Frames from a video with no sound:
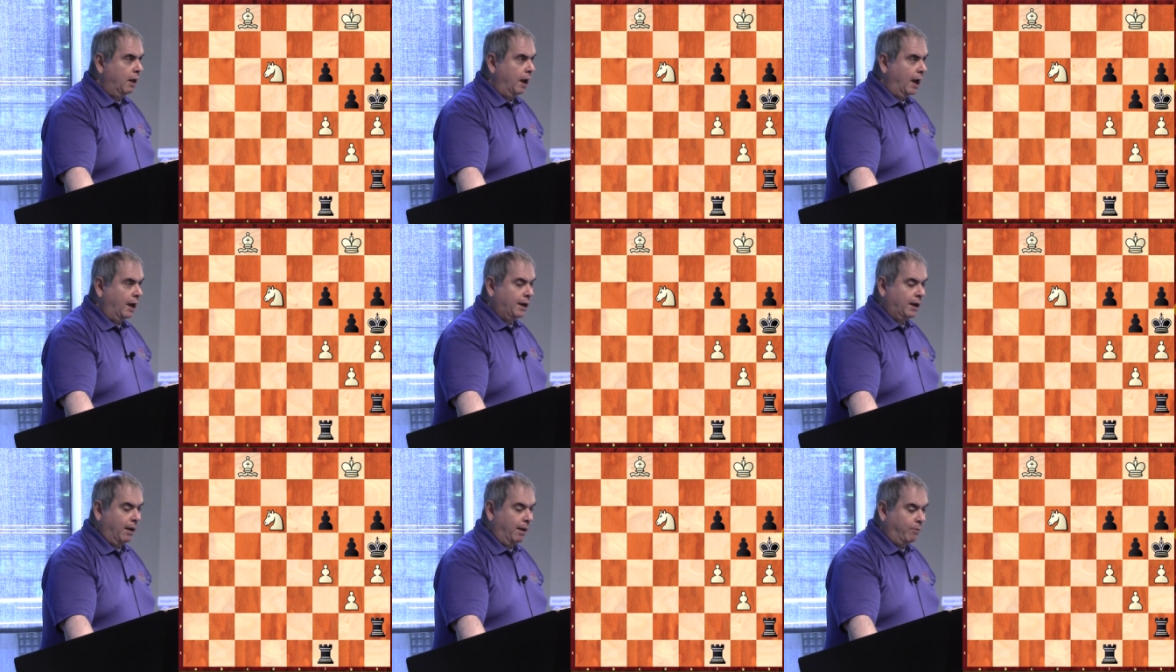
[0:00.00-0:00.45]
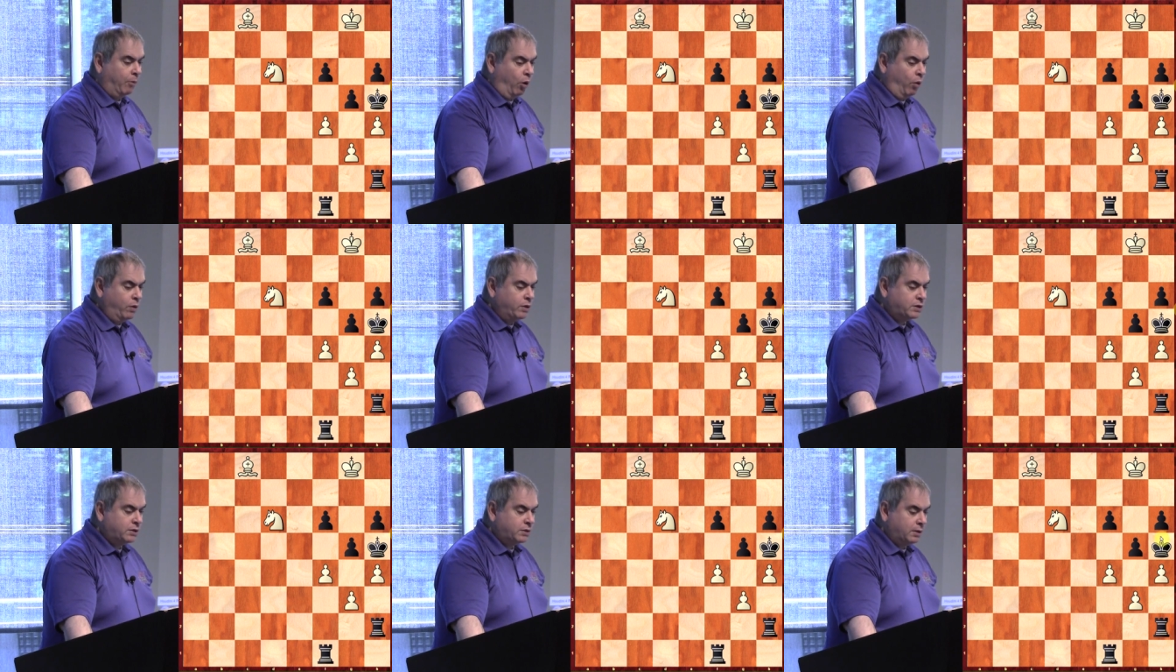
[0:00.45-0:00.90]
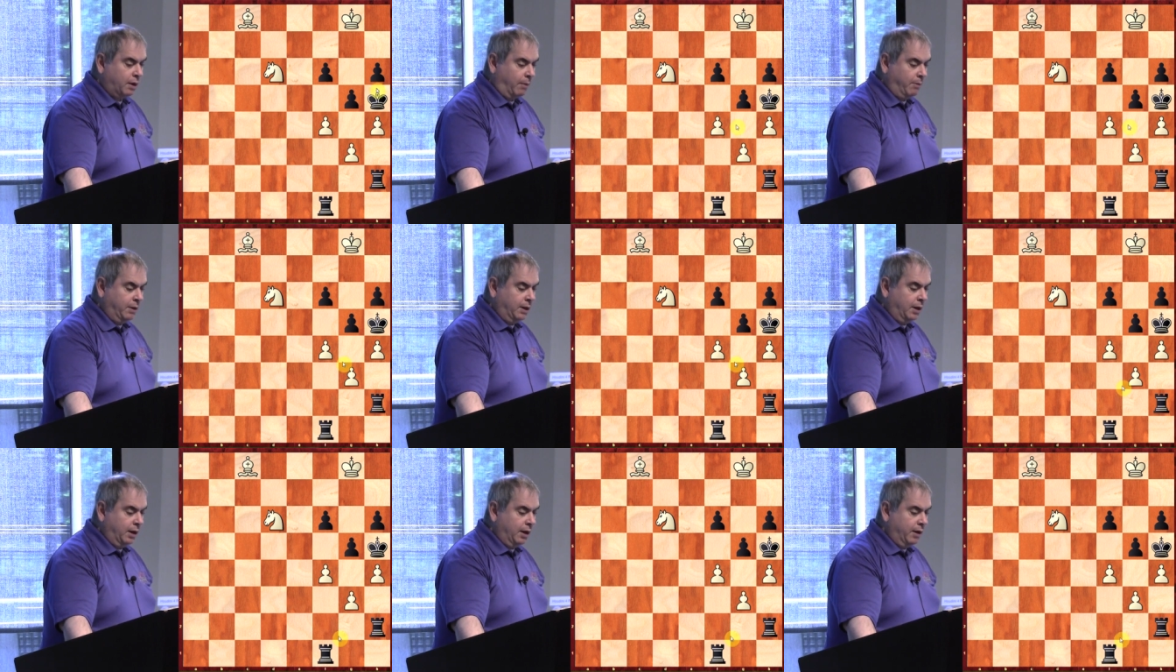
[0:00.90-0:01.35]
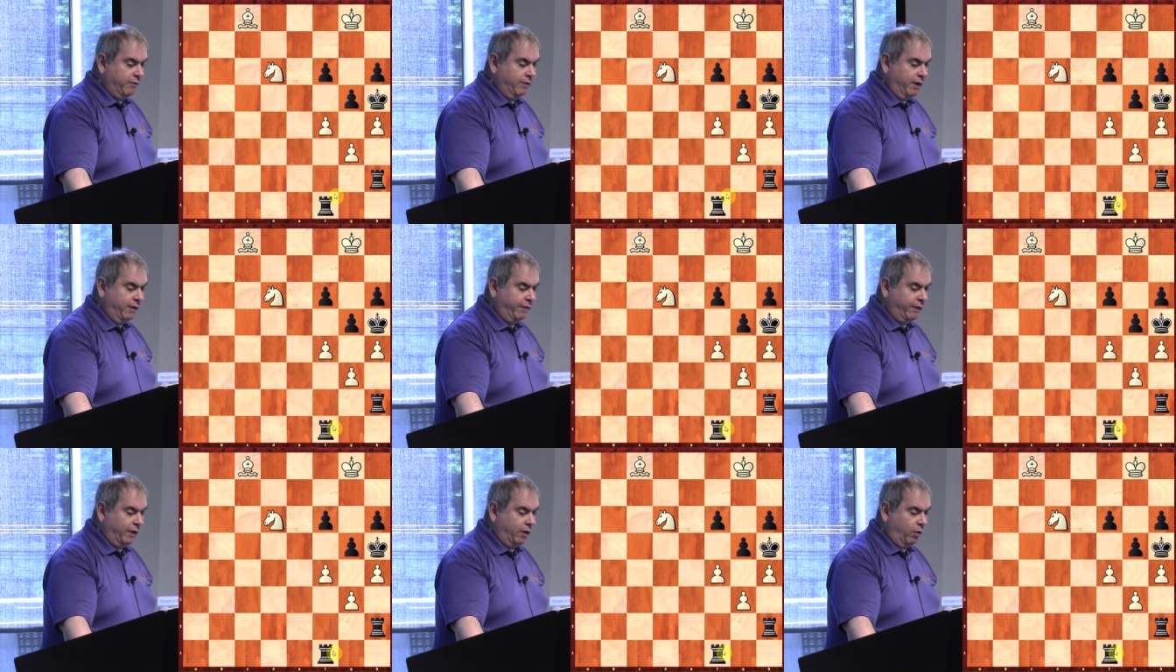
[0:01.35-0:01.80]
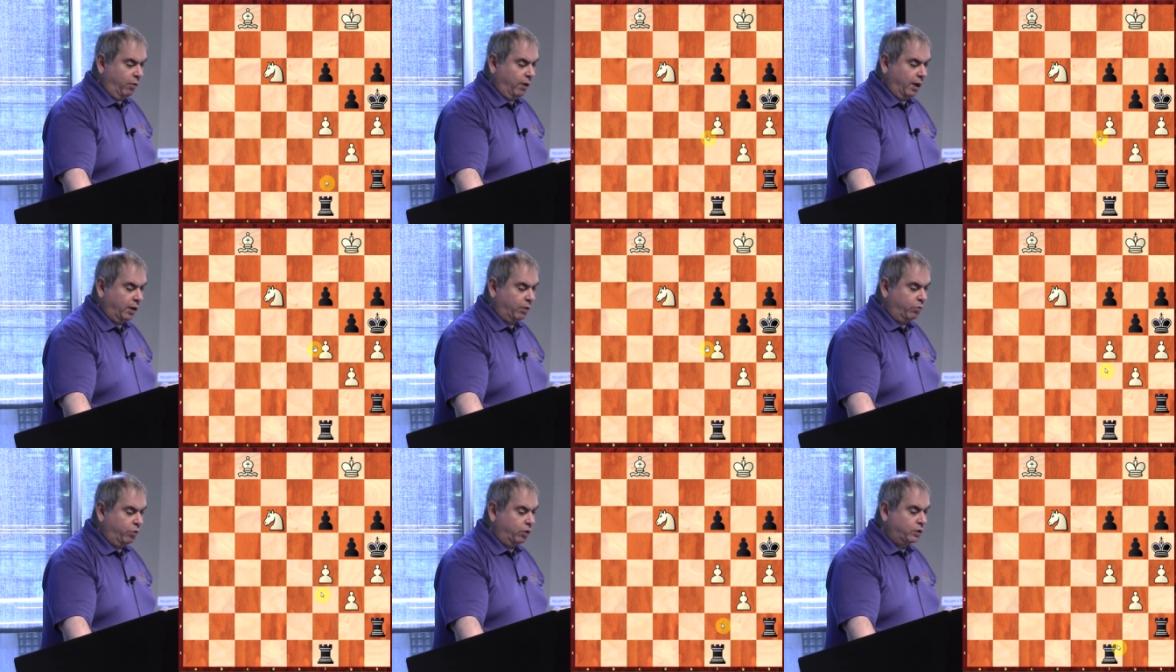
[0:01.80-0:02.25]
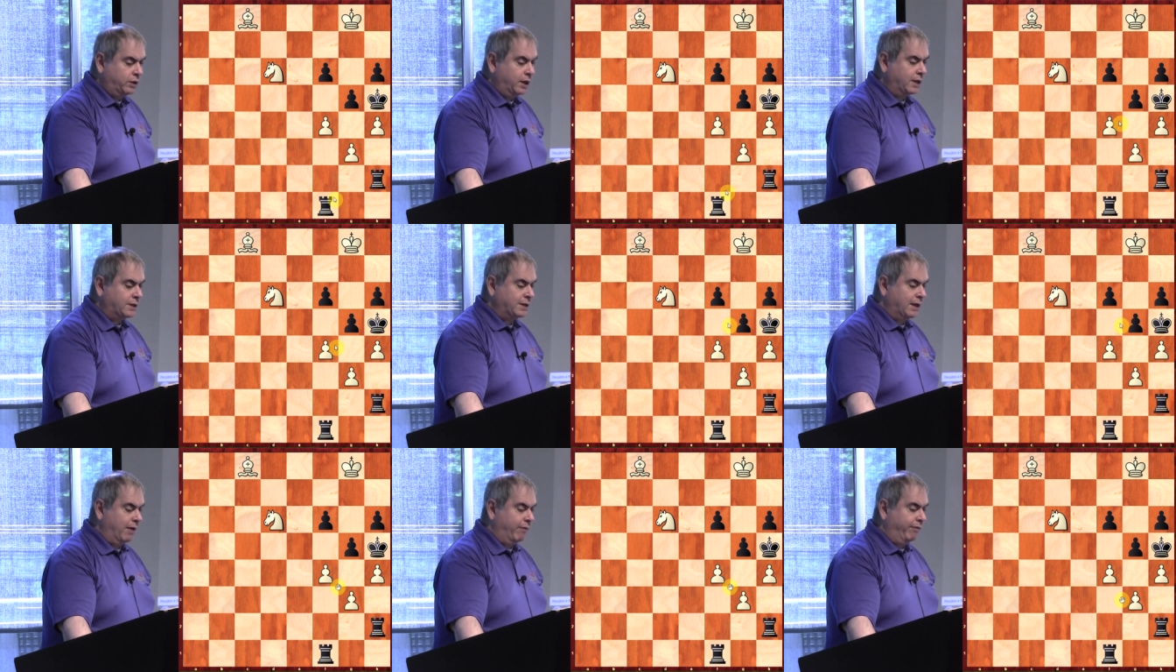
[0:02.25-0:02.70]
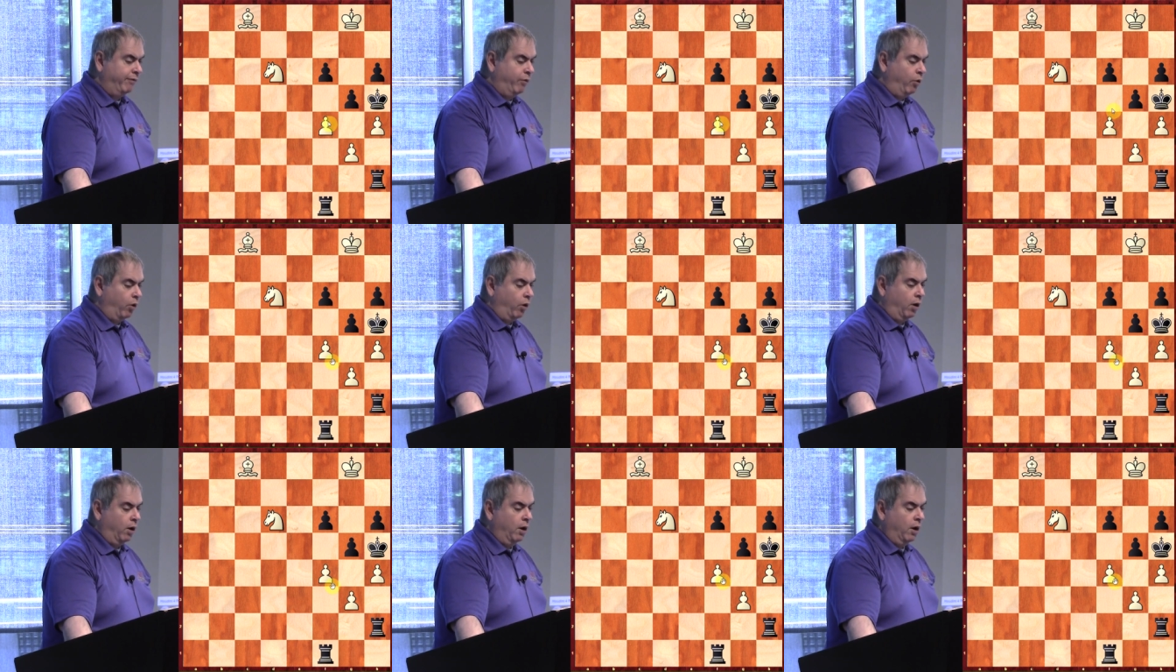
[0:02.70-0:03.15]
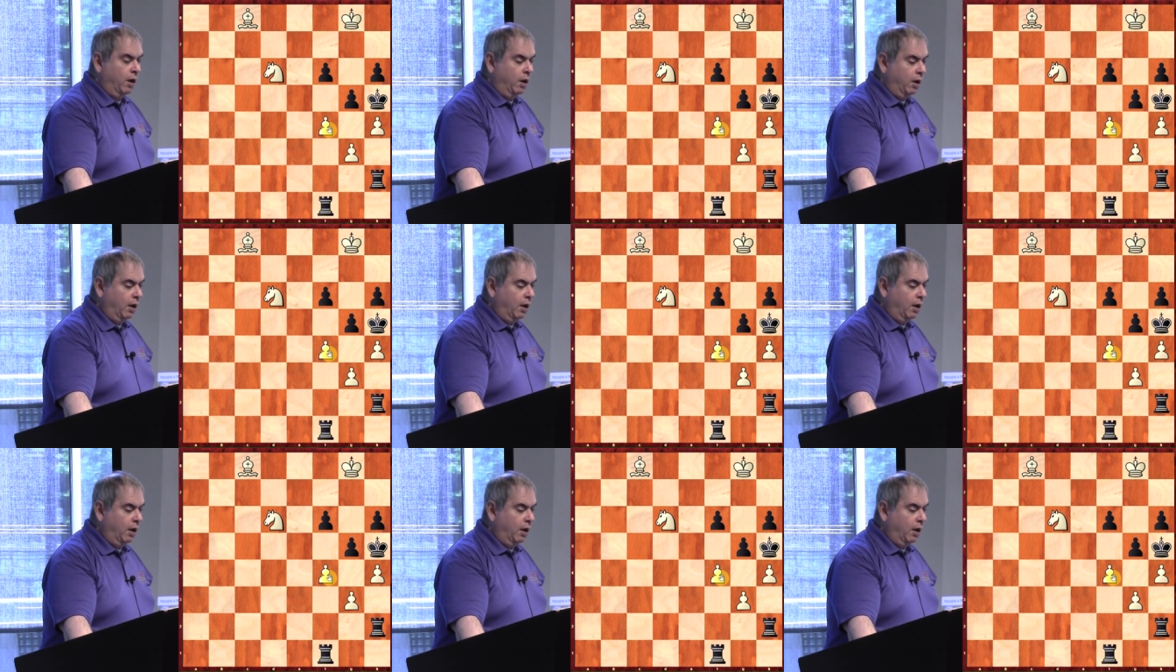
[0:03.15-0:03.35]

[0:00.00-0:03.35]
I am always, I mean, even if I go like rook takes f4,